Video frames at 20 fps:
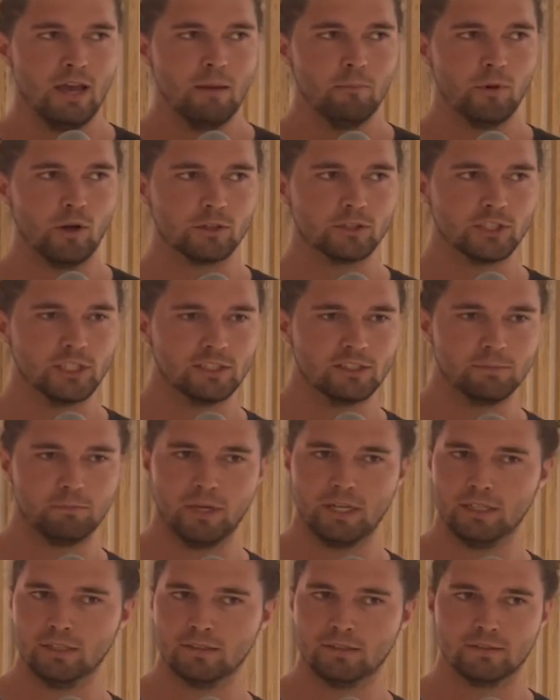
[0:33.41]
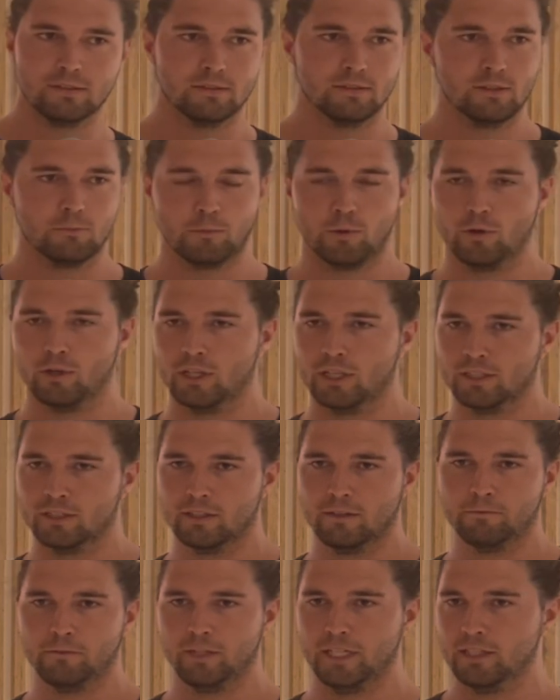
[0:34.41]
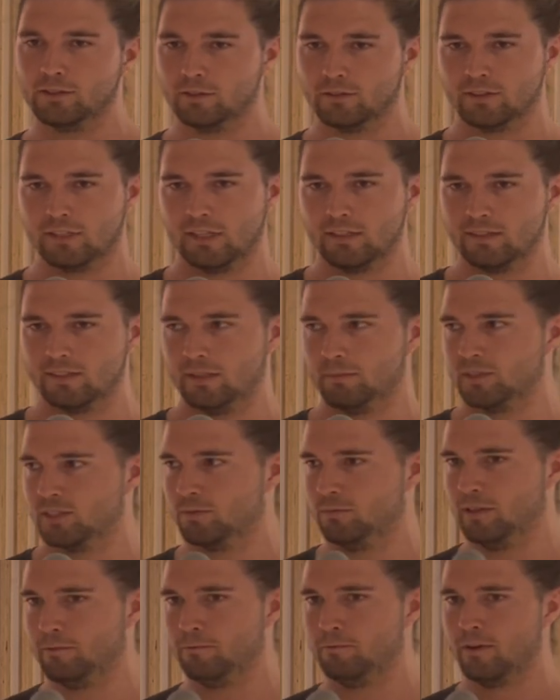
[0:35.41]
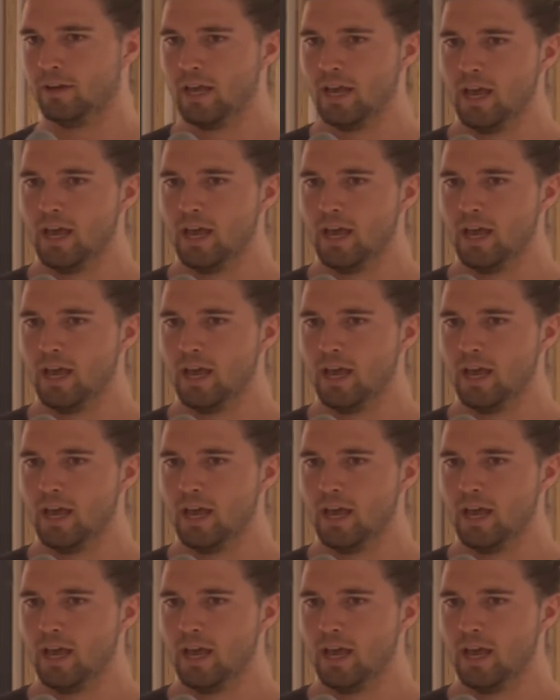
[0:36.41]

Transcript: blockchain space, supporting different ecosystems with